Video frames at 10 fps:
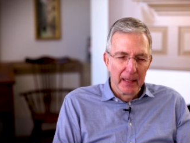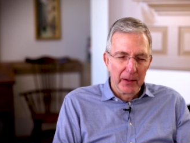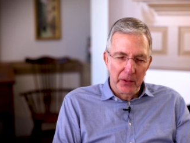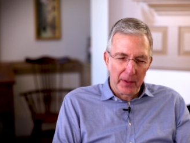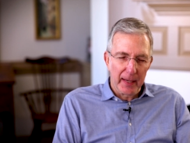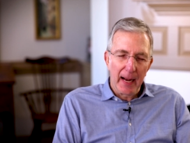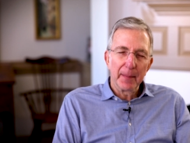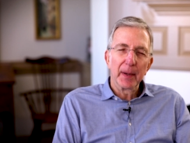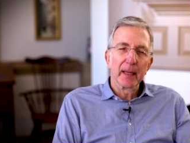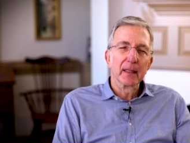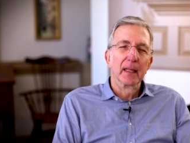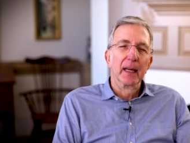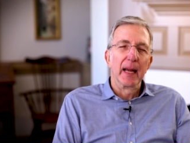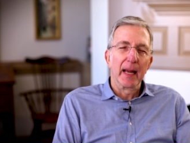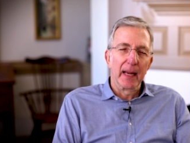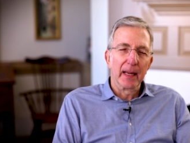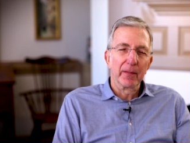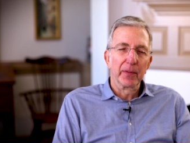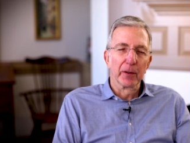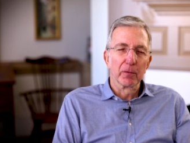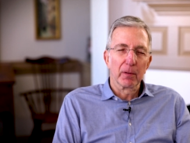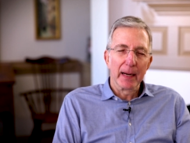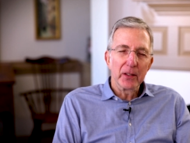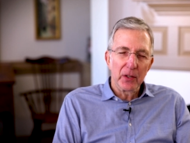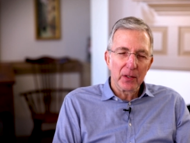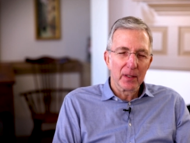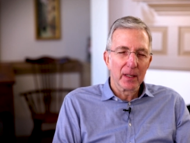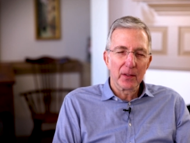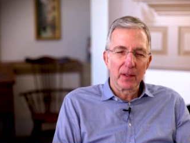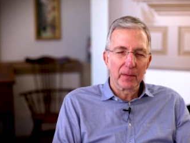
so that I might have the righteousness